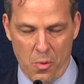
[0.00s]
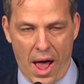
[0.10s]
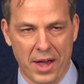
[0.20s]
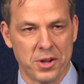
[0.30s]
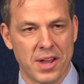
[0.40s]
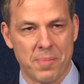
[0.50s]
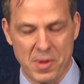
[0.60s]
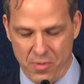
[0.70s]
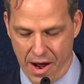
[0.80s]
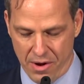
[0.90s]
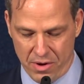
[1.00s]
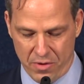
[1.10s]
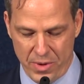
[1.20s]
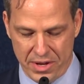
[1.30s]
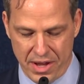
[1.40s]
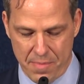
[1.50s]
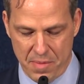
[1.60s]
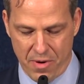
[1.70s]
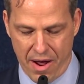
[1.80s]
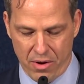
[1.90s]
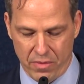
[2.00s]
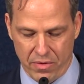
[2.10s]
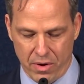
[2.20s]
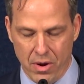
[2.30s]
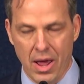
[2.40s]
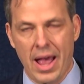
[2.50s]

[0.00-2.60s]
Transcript: I could not be prouder of her. We could not be prouder of her.